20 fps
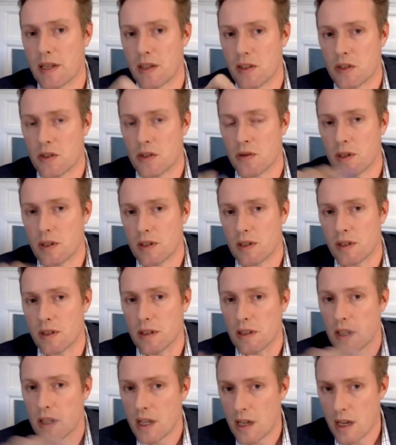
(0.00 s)
and
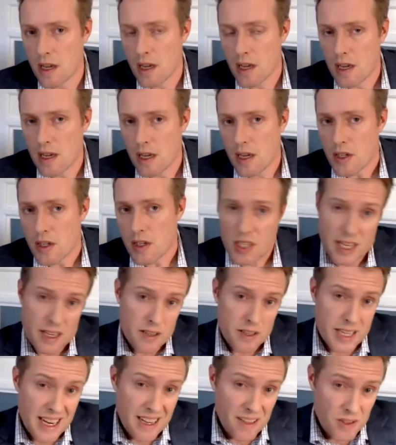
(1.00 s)
Historical
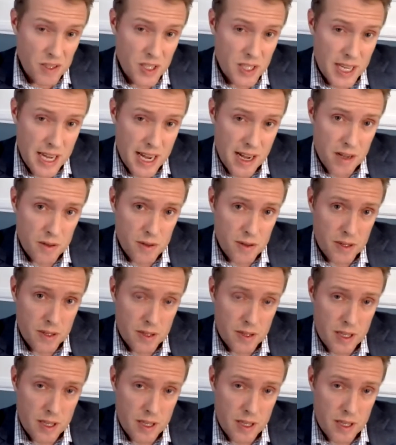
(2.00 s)
Center down south,